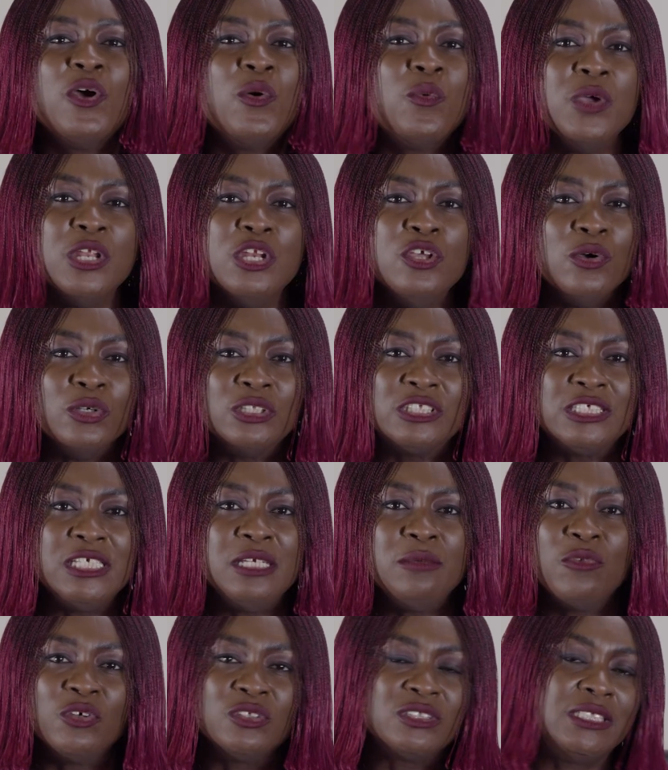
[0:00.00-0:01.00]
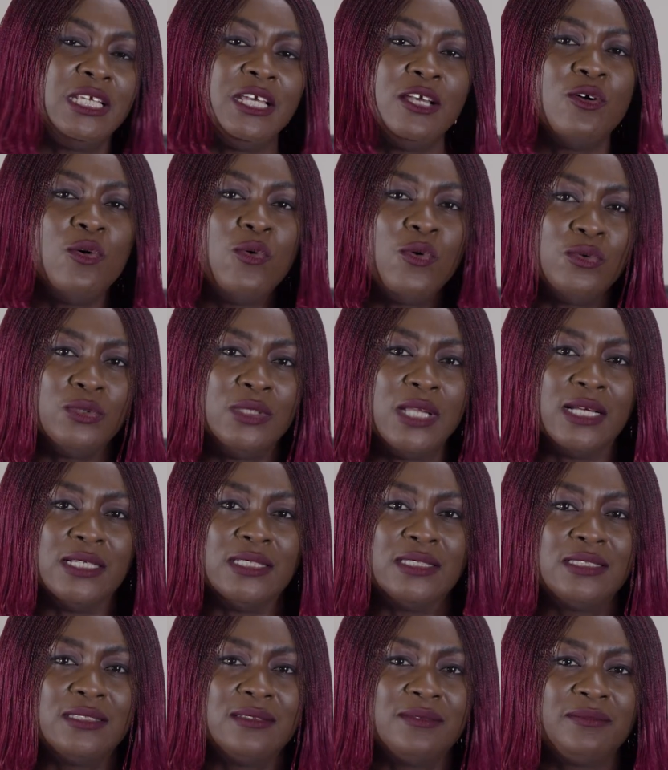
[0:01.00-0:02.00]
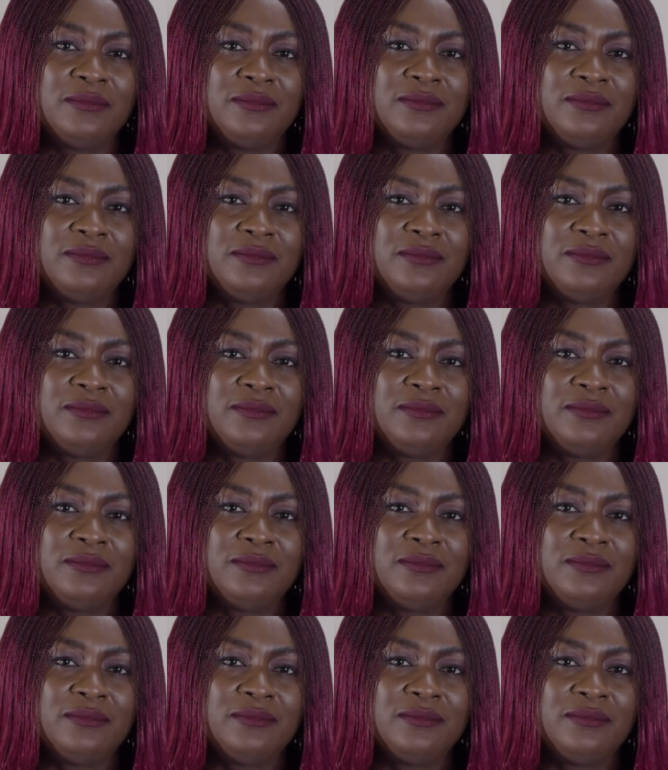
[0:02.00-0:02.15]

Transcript: with your team or stakeholders.